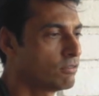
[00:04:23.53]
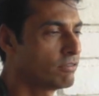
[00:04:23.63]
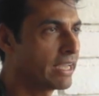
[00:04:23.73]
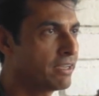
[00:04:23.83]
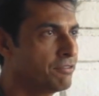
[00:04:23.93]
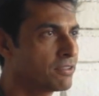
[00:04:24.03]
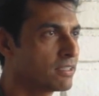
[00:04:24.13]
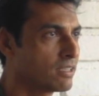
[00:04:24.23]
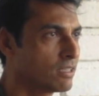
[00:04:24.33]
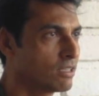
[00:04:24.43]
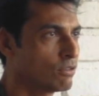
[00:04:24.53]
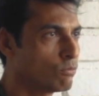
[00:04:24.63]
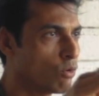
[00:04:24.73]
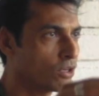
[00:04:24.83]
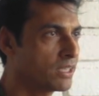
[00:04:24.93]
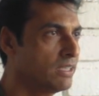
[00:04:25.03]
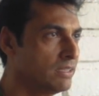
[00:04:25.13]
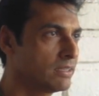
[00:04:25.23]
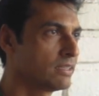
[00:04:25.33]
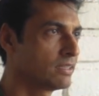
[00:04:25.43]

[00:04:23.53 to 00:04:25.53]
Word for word: waves, water,